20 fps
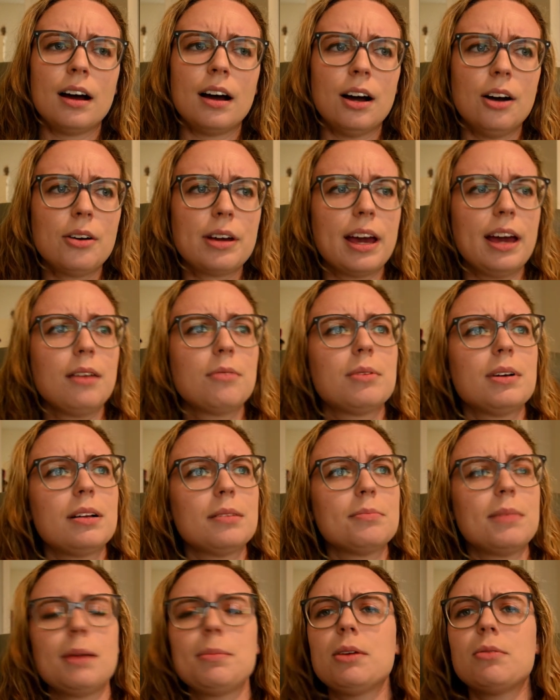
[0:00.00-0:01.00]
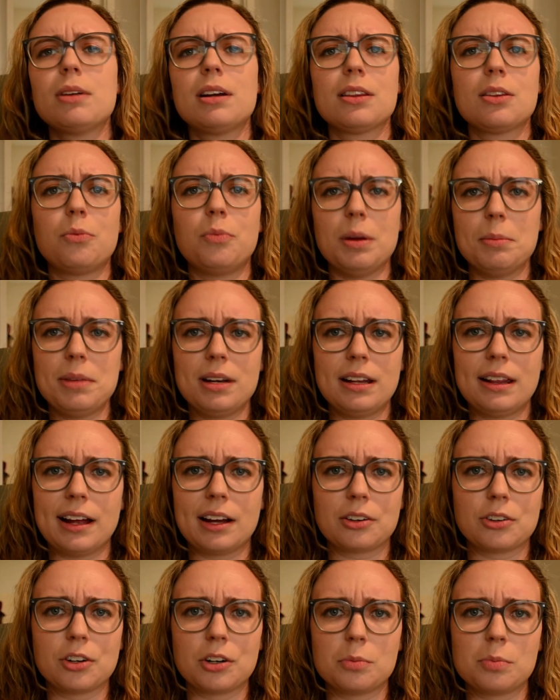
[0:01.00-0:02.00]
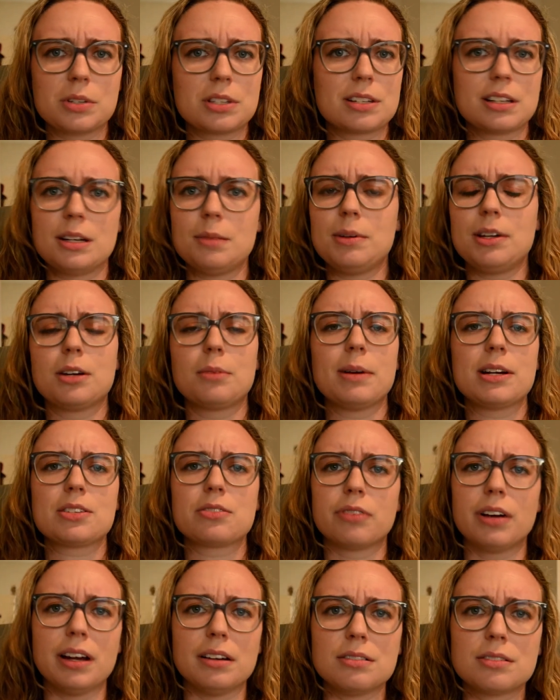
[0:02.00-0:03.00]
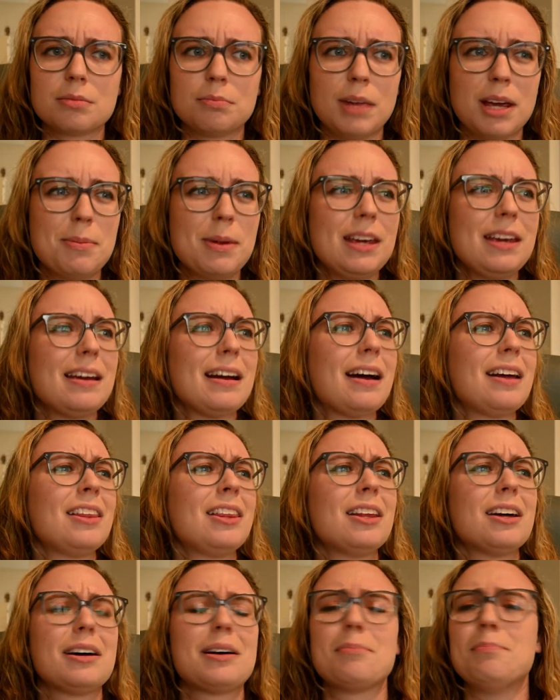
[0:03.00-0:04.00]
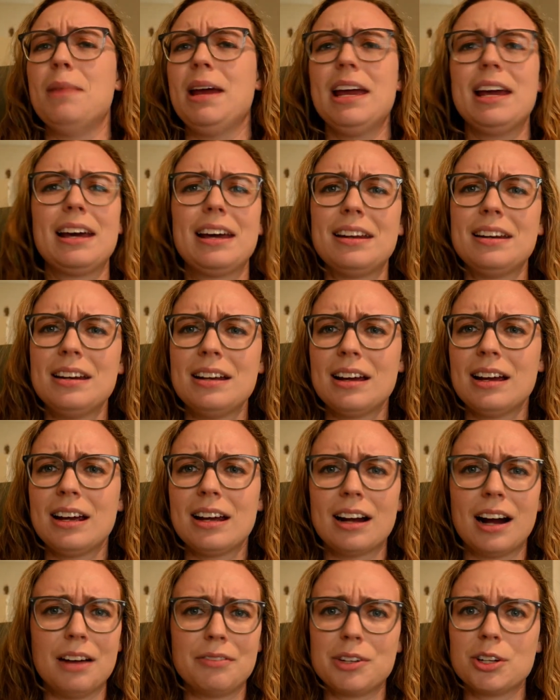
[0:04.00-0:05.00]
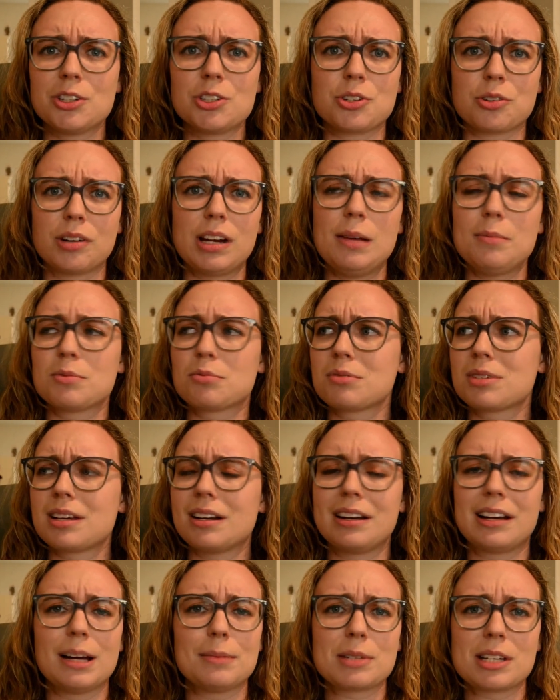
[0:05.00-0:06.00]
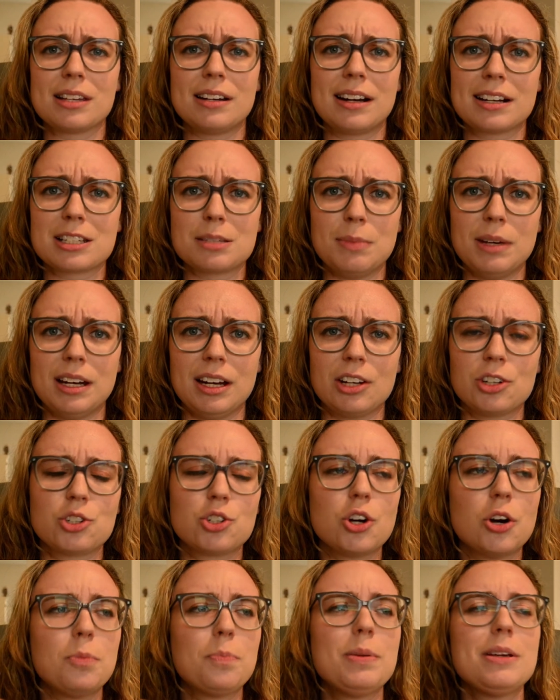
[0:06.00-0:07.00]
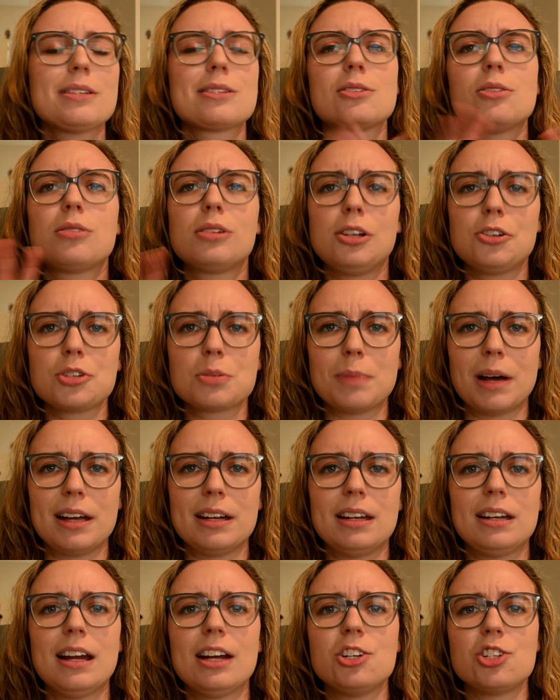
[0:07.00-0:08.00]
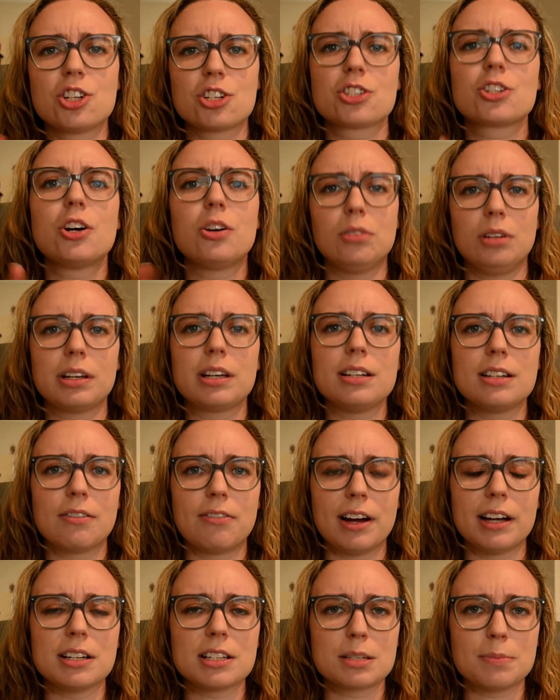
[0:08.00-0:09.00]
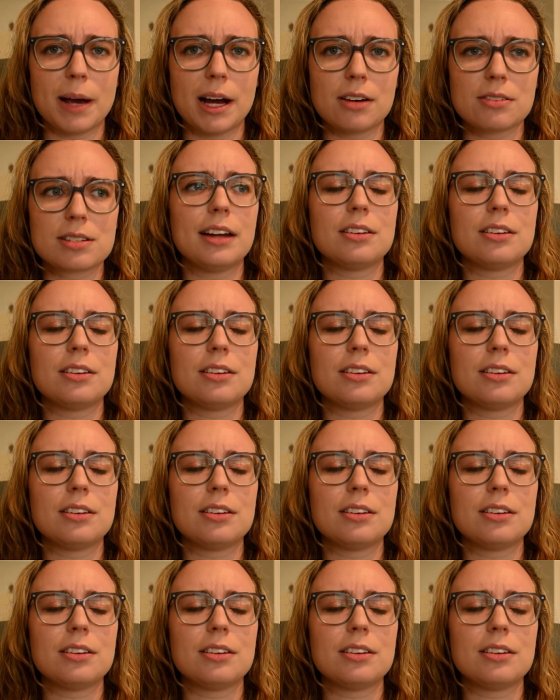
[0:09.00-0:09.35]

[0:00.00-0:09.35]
Okay, well, maybe one of the women in that group was going to be your best friend. Maybe the man of your dreams was going to come to the next meeting. Don't be so closed-minded and just go looking to find a spouse.